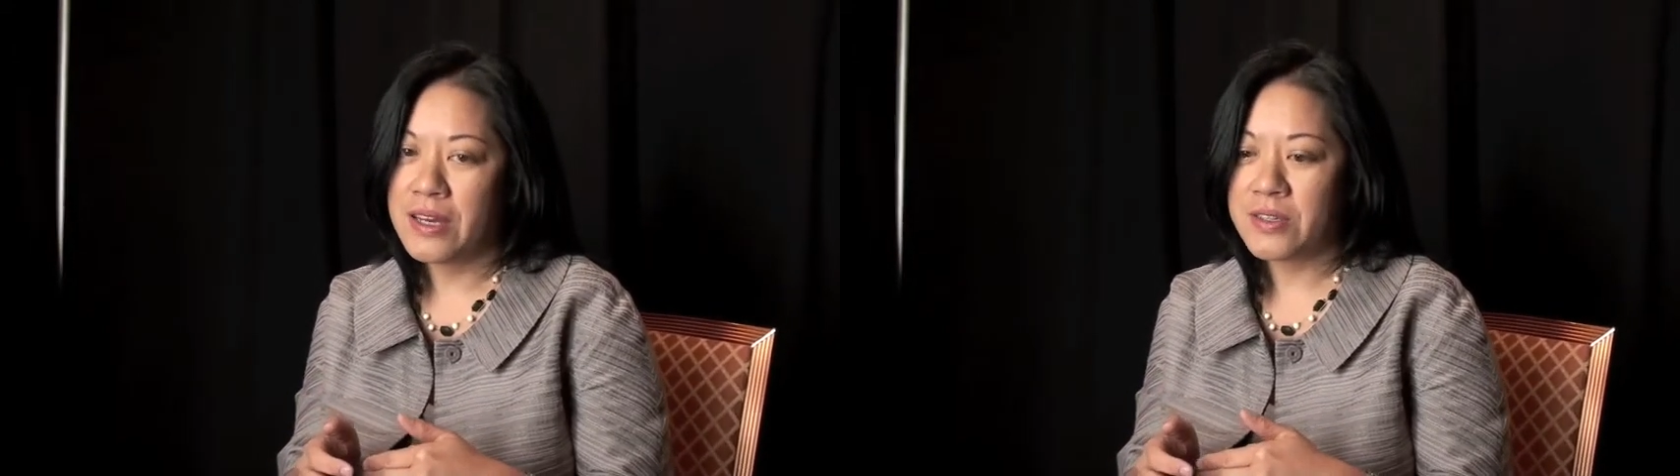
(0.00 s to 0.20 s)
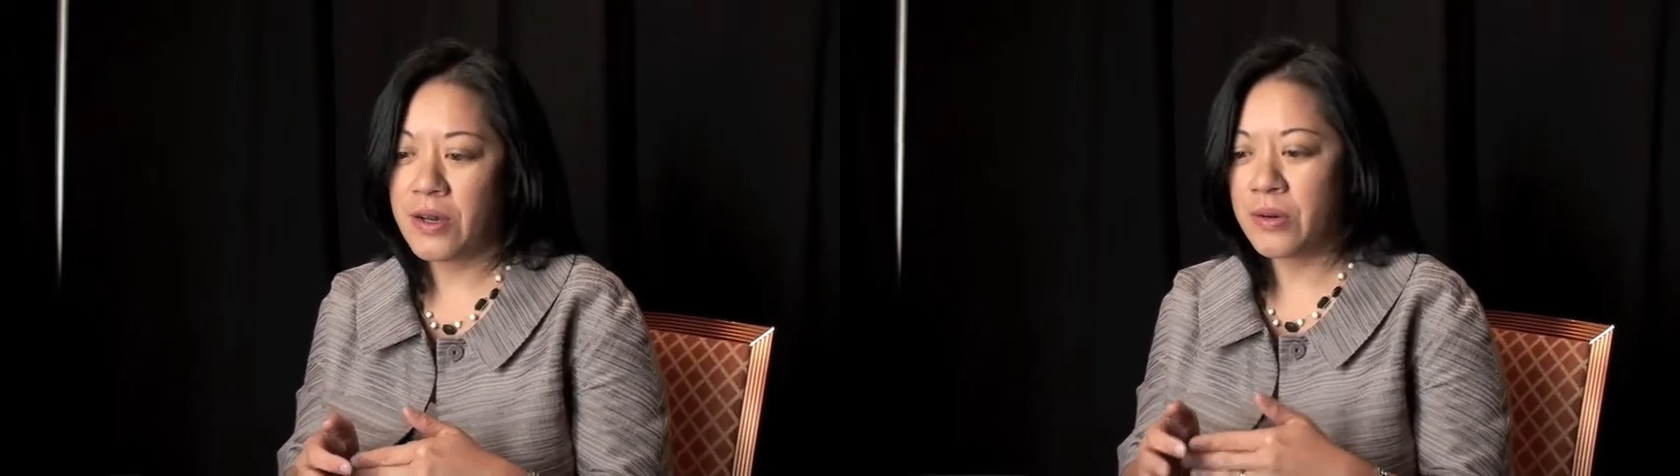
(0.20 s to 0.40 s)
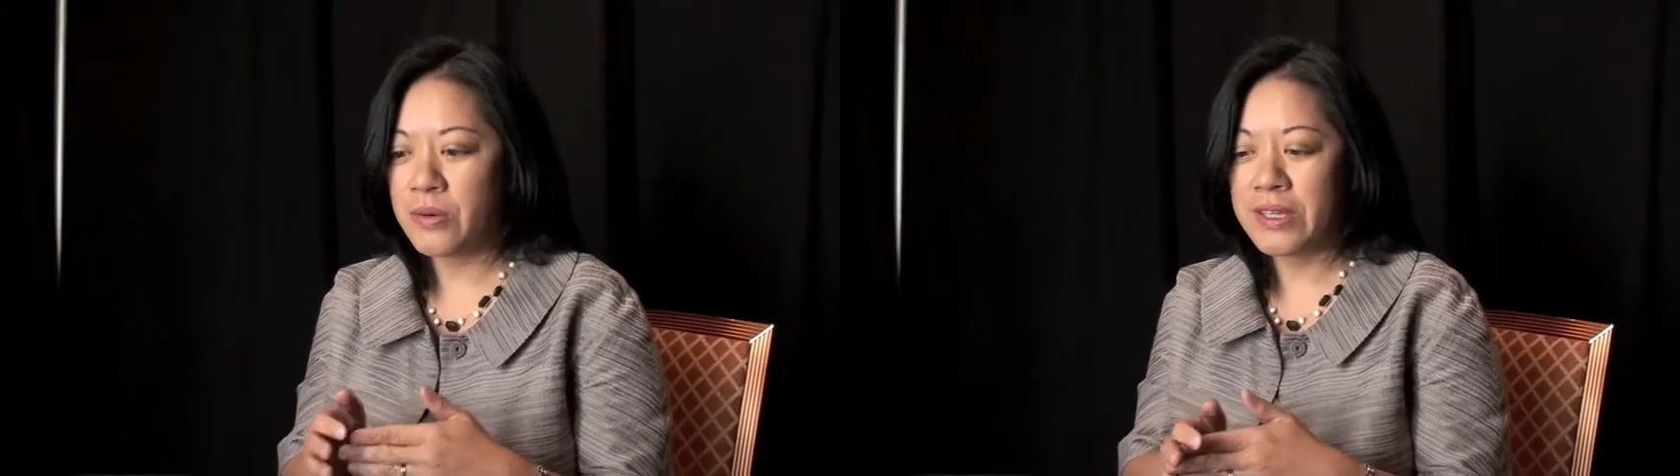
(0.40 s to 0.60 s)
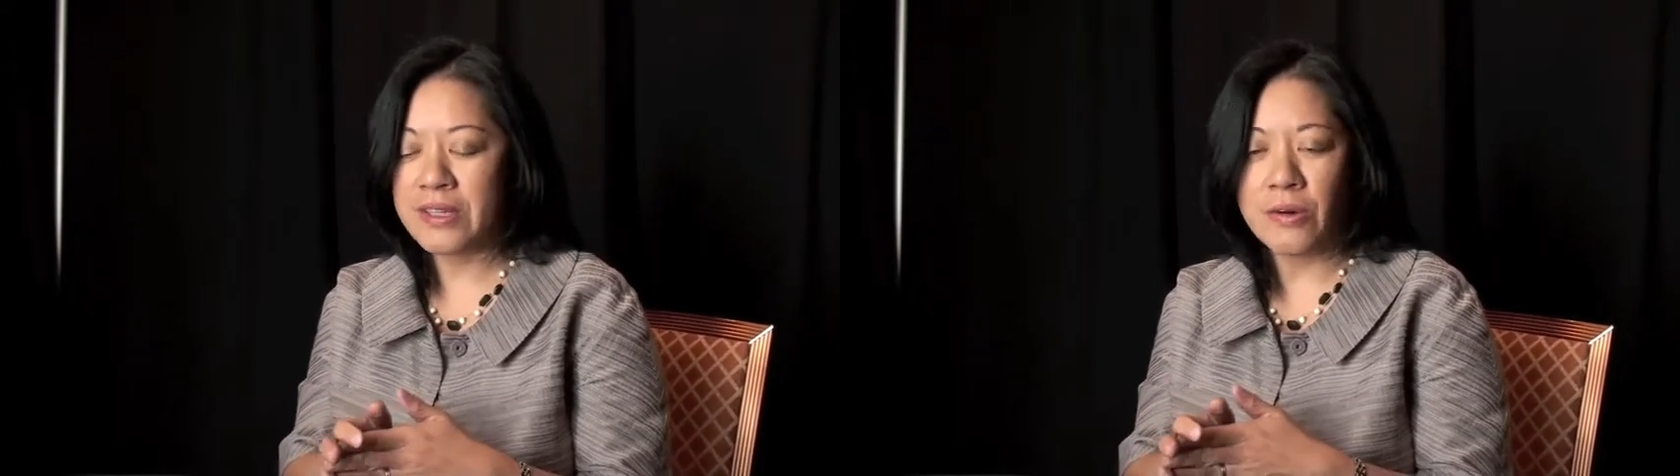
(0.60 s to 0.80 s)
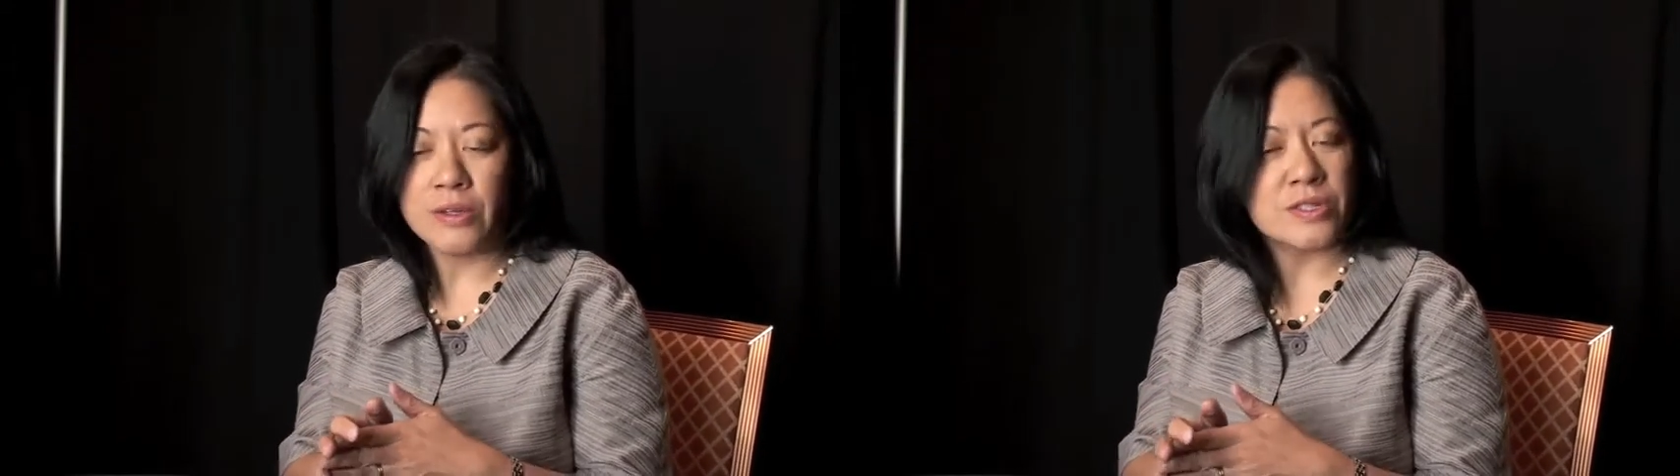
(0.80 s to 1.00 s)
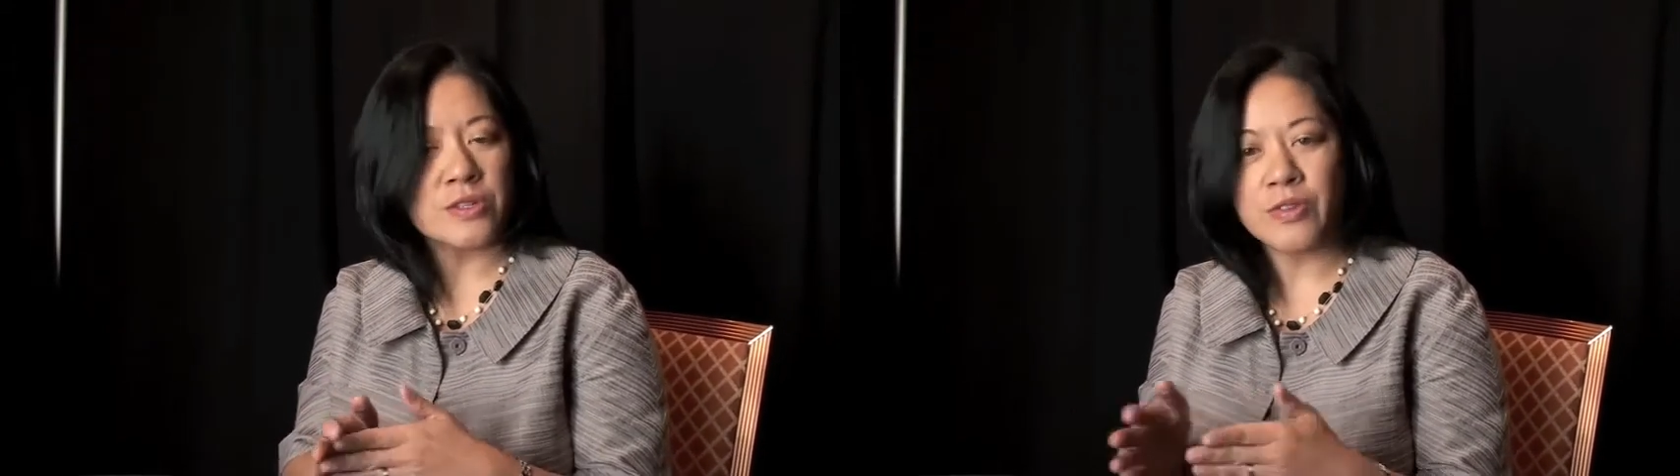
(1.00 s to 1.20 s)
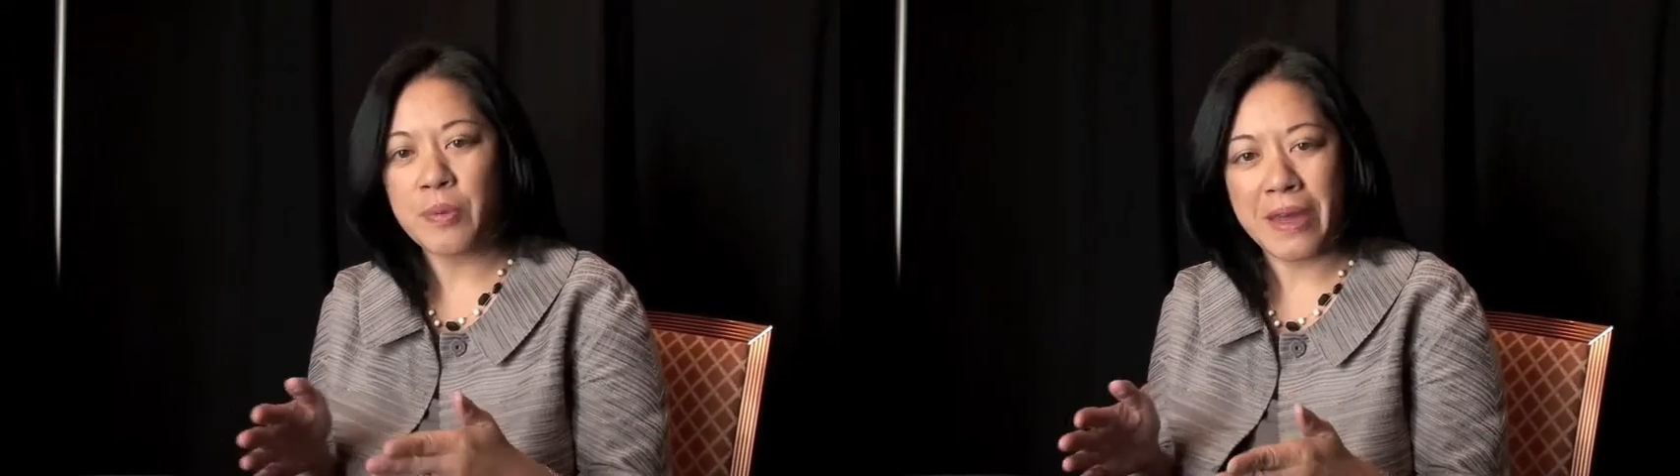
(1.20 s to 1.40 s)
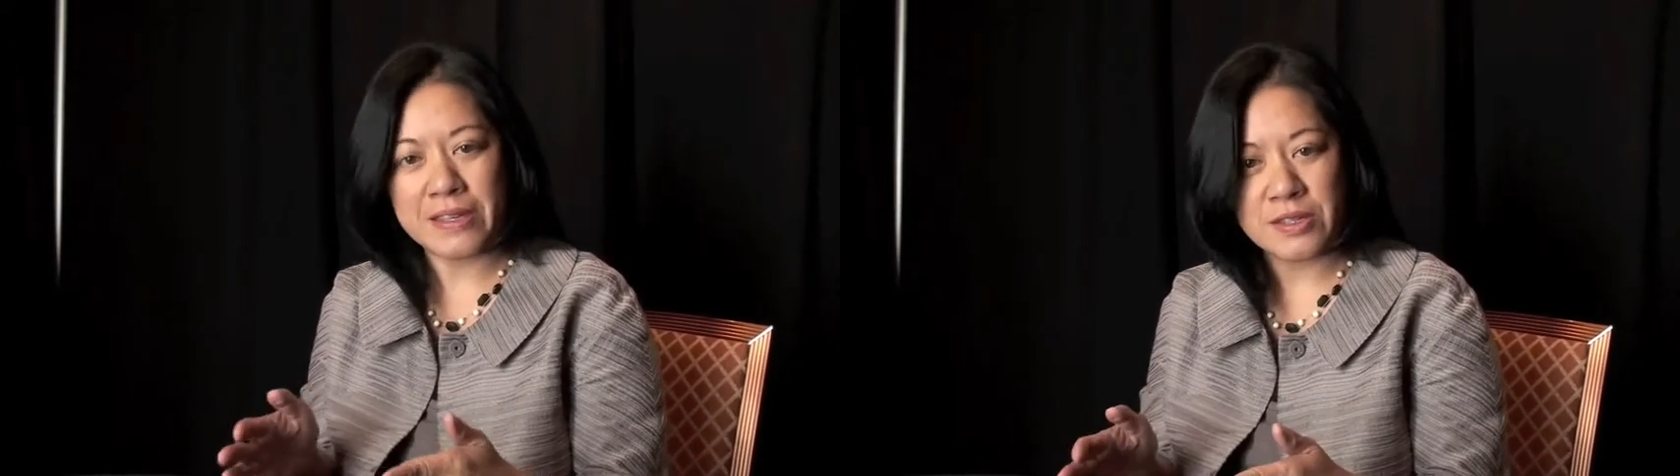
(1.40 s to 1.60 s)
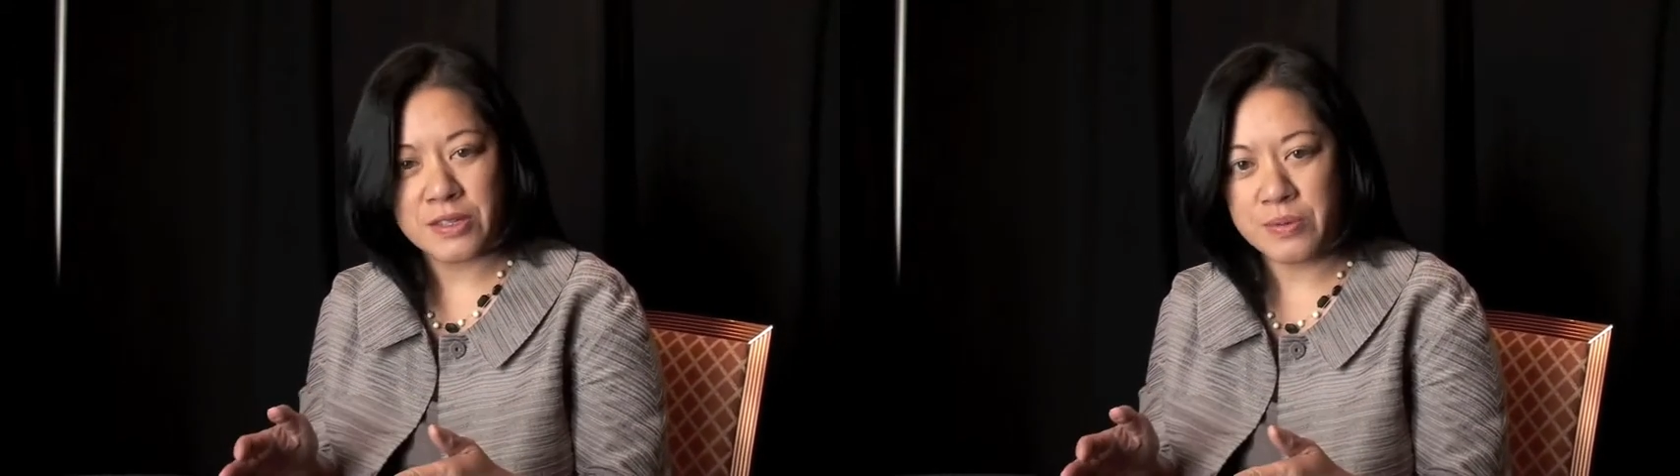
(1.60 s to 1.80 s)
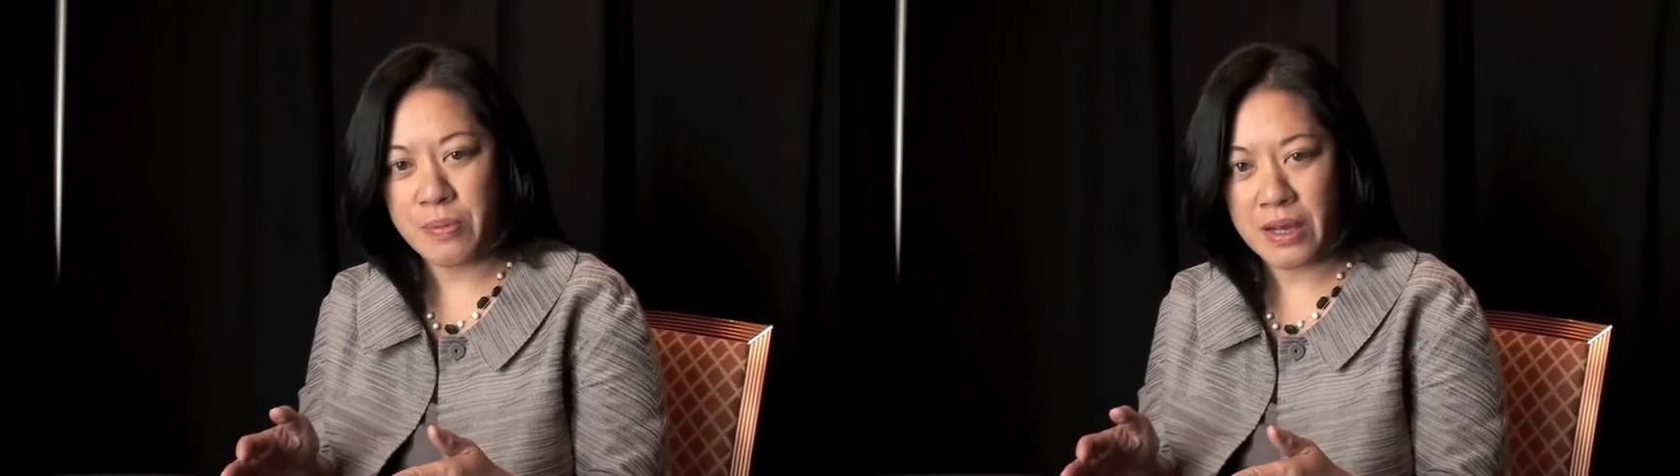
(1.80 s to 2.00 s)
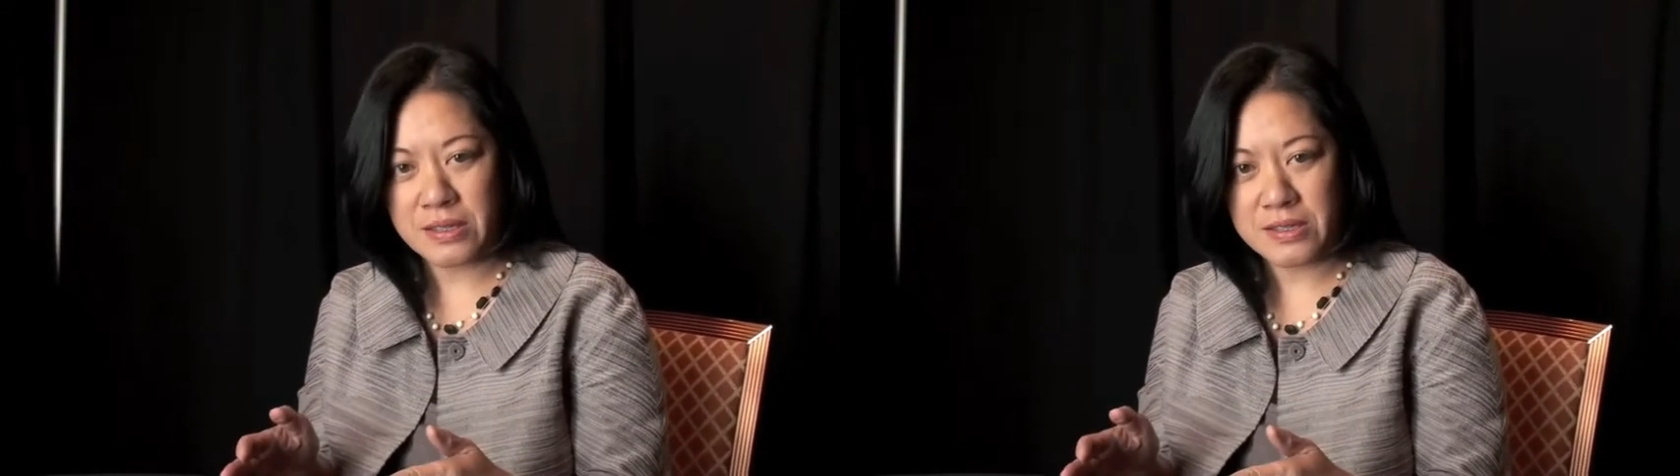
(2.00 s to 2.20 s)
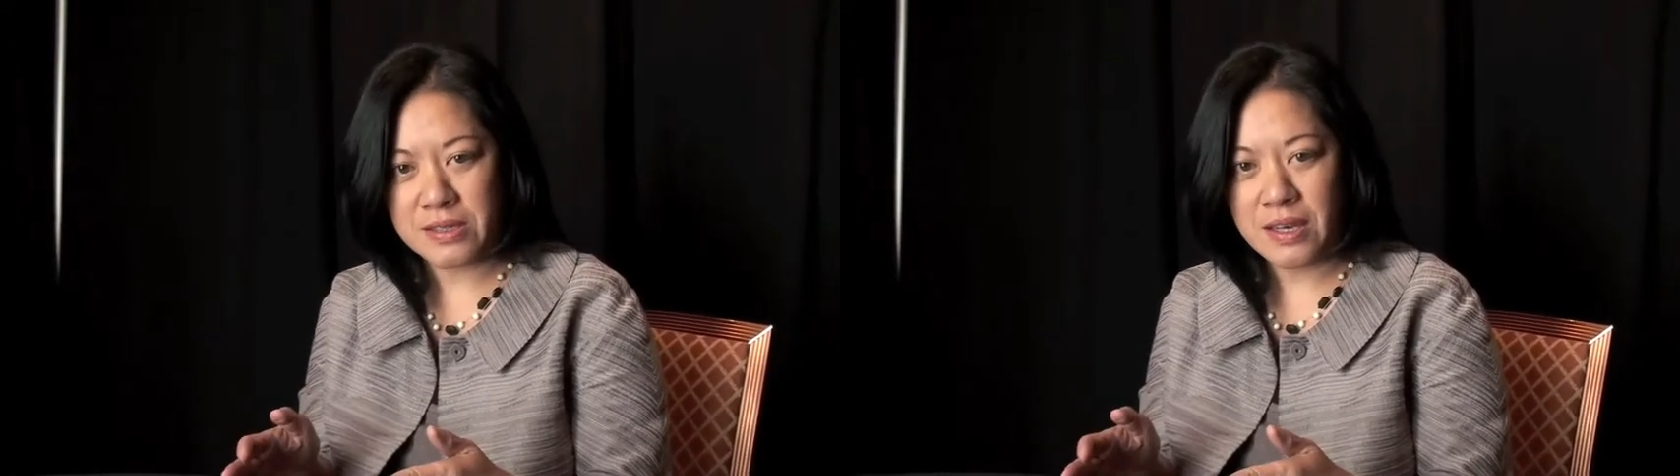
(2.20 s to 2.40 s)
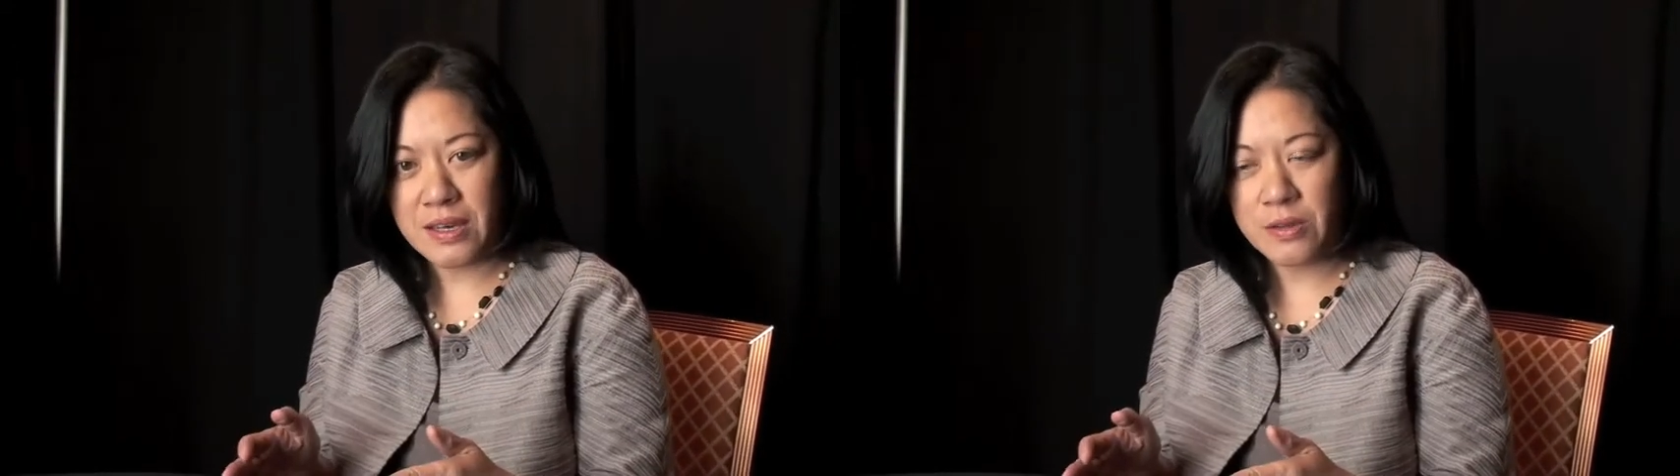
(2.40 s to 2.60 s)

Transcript: So just over the past 6 months,